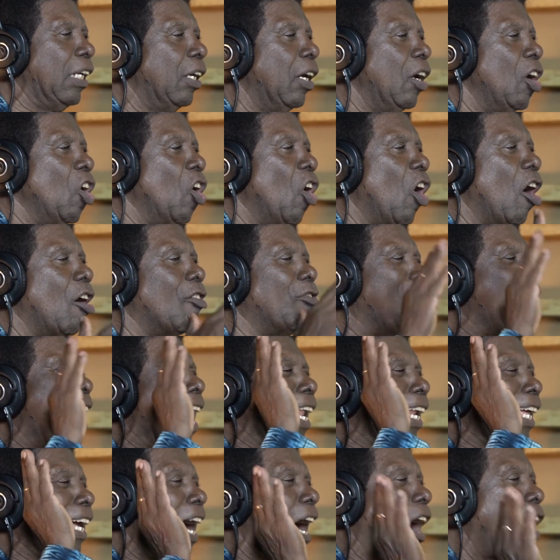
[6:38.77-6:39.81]
of
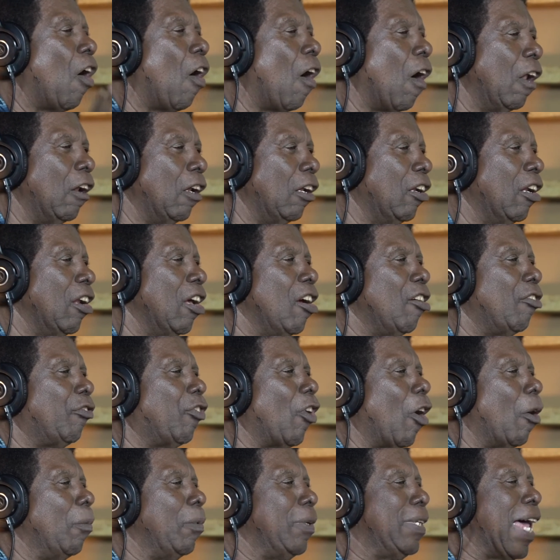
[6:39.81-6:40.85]
alcohol from
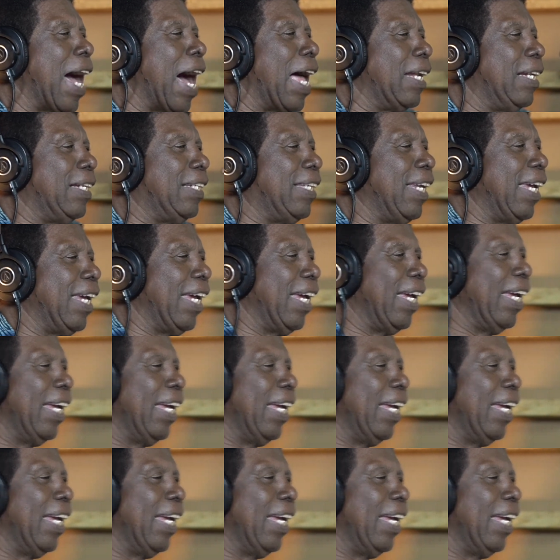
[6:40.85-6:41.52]
that day